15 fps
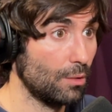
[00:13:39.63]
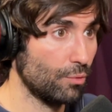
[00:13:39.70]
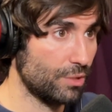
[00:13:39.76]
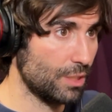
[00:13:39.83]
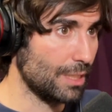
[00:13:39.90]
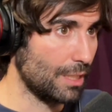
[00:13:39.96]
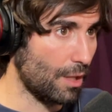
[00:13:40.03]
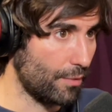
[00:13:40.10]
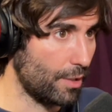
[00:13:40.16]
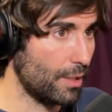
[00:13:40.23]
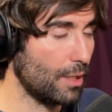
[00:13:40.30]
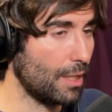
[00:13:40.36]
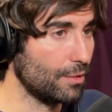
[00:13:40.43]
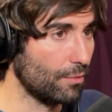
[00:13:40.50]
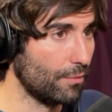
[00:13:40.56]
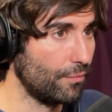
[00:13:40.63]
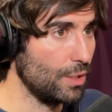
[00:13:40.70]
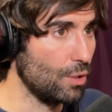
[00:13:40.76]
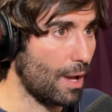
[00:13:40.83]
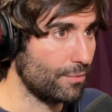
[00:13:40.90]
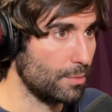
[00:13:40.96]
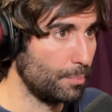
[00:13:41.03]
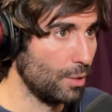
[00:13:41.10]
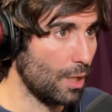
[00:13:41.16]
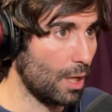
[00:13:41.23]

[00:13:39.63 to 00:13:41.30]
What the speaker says: which is another fee you have to put